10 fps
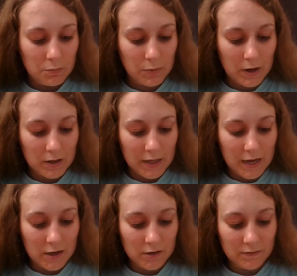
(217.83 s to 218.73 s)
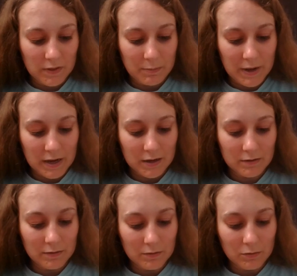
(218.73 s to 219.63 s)
while out of the back
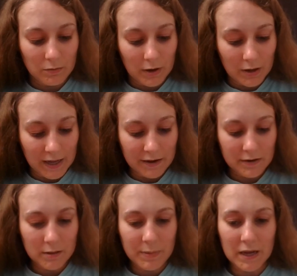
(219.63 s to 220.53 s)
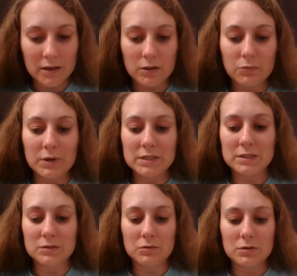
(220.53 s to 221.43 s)
of the
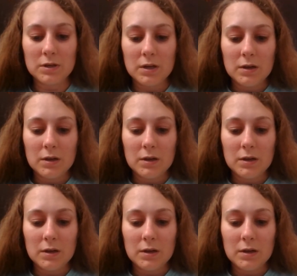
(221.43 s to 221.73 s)
wetsuit